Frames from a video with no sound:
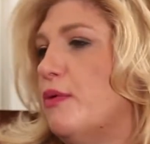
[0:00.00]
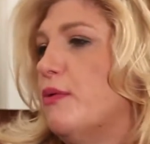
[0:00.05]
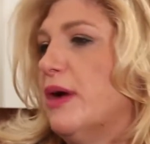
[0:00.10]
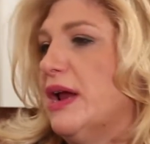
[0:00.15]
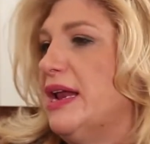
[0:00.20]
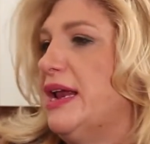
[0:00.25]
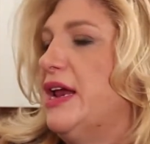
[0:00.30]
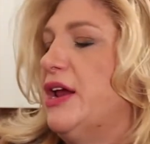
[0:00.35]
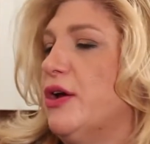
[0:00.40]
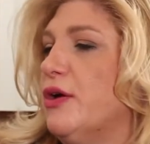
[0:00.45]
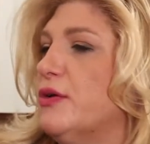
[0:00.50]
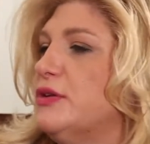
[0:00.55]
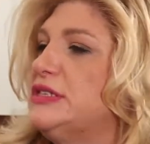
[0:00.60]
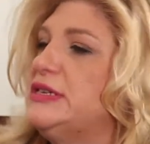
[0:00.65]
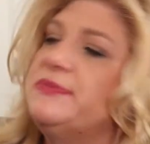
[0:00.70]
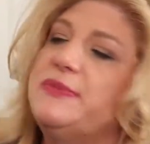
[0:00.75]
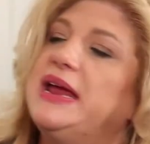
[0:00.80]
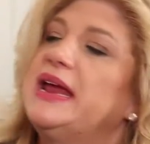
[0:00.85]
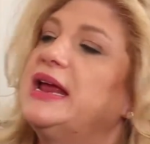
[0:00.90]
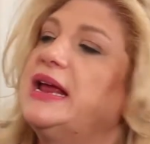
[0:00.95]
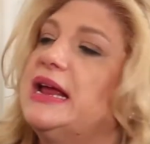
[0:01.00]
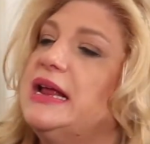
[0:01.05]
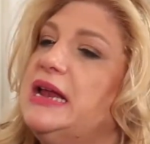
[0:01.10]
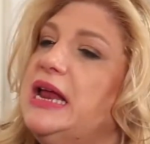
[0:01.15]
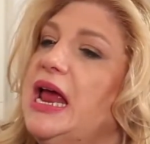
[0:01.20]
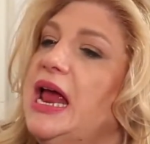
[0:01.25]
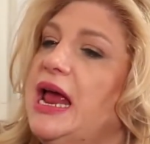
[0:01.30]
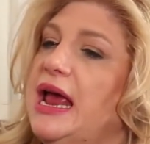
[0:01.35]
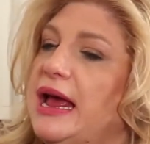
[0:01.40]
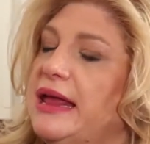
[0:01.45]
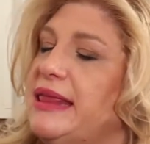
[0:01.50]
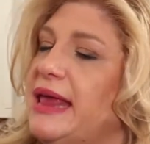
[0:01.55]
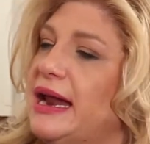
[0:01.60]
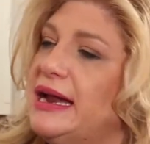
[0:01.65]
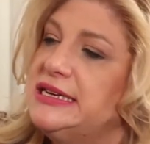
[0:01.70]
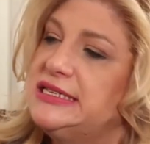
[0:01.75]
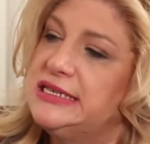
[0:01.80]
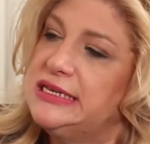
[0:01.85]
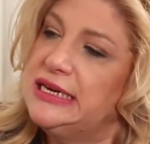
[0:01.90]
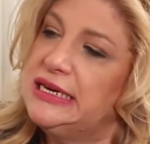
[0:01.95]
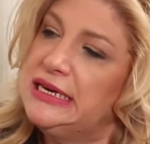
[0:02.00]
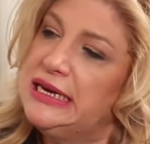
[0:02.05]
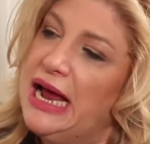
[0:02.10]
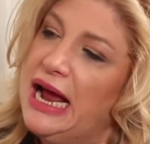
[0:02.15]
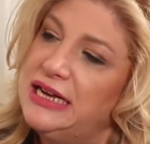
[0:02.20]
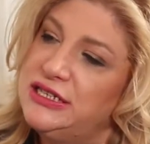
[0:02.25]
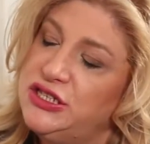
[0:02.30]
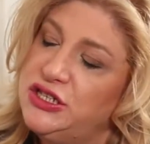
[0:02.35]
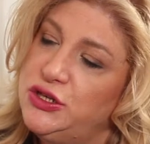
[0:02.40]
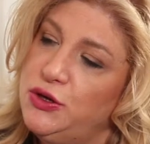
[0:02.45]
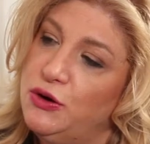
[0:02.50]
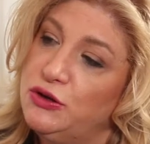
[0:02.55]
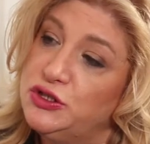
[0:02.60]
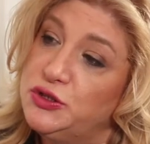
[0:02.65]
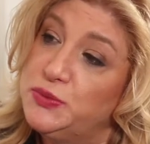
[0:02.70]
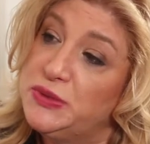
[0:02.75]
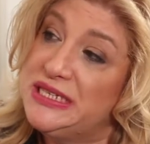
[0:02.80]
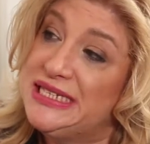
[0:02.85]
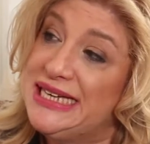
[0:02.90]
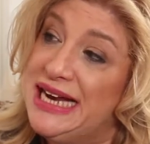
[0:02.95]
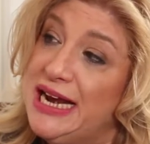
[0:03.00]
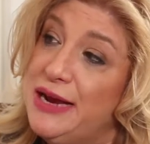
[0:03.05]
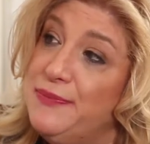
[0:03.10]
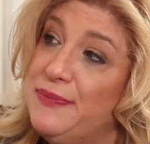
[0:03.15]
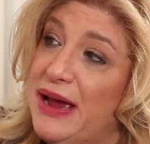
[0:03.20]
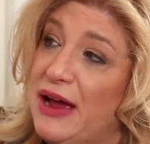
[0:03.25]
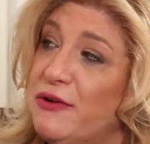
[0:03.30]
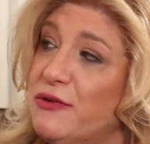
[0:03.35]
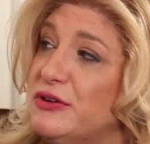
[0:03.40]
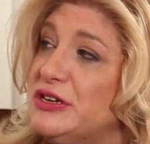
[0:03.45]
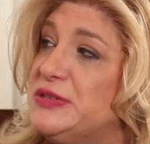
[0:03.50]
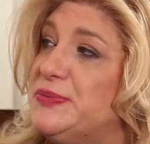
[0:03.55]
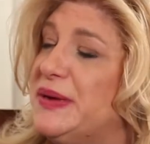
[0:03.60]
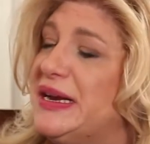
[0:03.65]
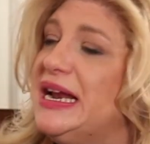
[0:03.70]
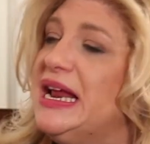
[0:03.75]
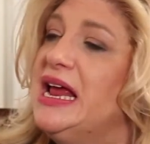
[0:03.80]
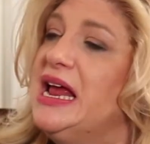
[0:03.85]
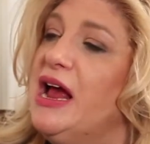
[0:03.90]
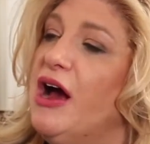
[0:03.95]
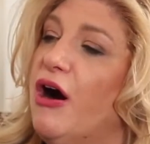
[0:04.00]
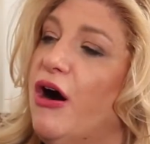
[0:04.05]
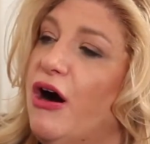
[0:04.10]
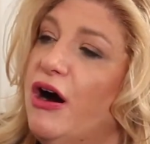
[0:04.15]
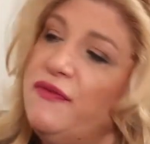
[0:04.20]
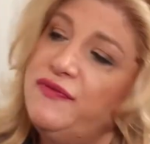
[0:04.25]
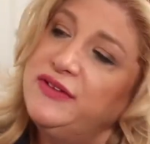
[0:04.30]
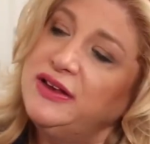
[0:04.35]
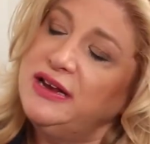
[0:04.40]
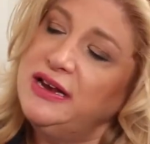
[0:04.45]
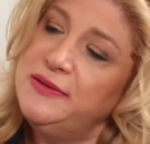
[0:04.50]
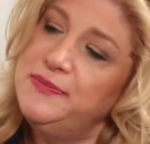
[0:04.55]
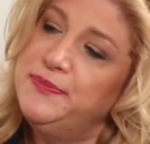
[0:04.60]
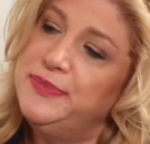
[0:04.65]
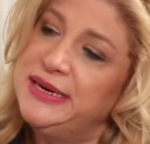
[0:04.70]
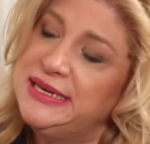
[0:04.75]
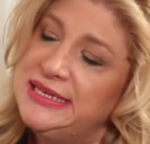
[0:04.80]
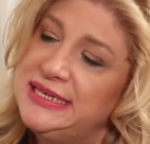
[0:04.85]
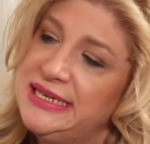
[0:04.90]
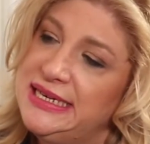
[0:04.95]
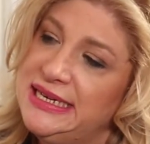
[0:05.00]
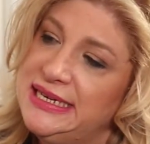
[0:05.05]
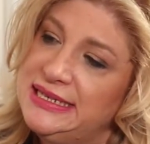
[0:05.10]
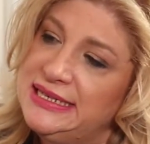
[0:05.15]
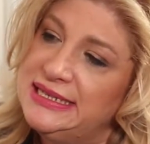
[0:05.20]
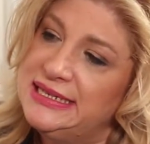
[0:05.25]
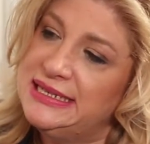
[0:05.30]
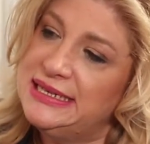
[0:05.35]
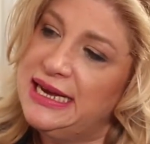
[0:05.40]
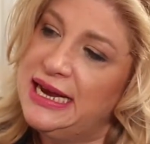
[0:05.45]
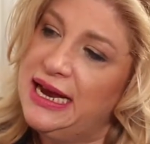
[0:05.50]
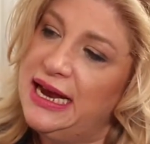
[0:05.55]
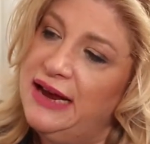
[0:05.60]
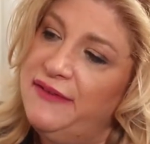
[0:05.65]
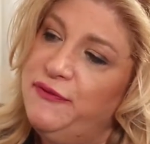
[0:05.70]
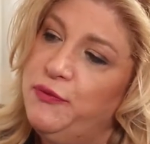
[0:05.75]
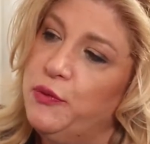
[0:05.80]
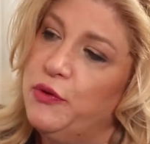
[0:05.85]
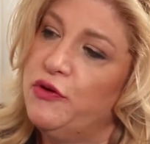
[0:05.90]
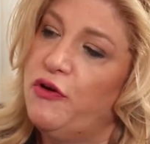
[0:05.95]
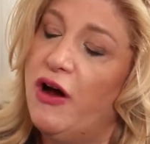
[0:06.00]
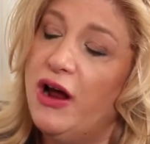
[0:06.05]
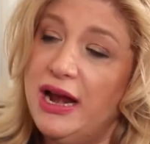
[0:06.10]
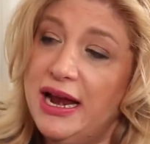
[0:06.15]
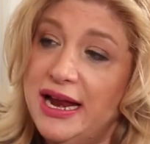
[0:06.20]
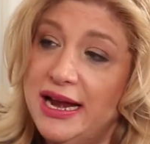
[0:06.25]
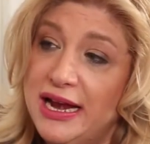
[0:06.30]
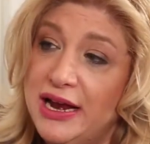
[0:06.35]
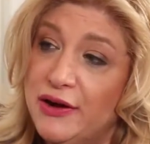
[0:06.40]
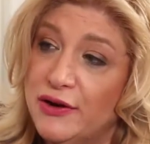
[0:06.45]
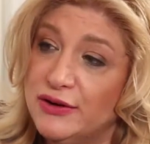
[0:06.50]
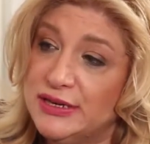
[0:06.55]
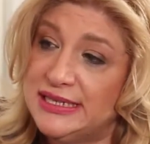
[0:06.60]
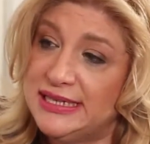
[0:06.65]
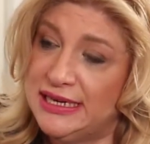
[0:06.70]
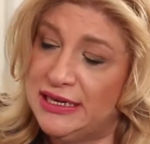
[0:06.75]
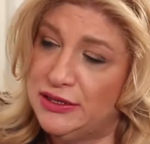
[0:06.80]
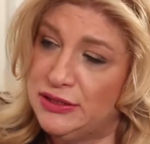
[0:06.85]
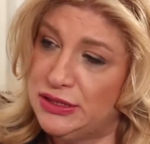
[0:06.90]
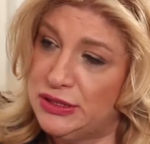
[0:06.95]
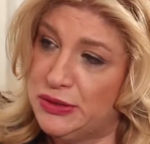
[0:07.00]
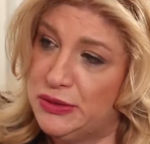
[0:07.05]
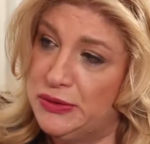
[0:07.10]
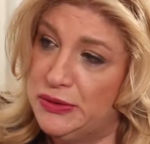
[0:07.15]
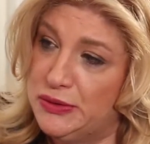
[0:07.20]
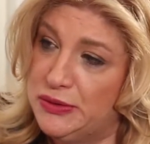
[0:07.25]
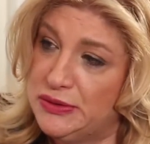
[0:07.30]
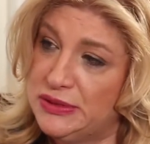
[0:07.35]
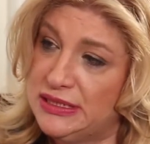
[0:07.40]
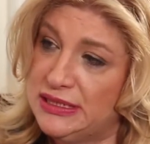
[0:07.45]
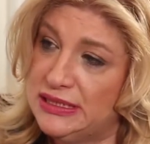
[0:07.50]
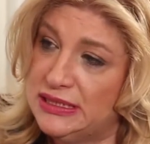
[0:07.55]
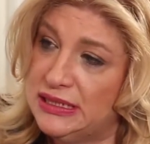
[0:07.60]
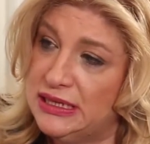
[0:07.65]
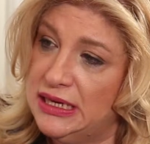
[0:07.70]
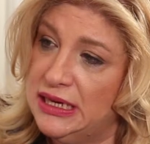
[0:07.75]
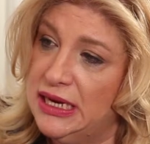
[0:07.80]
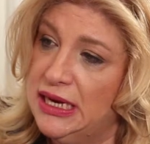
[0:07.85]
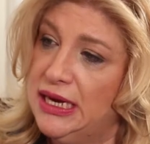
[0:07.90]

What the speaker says: point here to make, and that is, it has to do also with setting boundaries, but often in business, if we're not hitting our sales goals,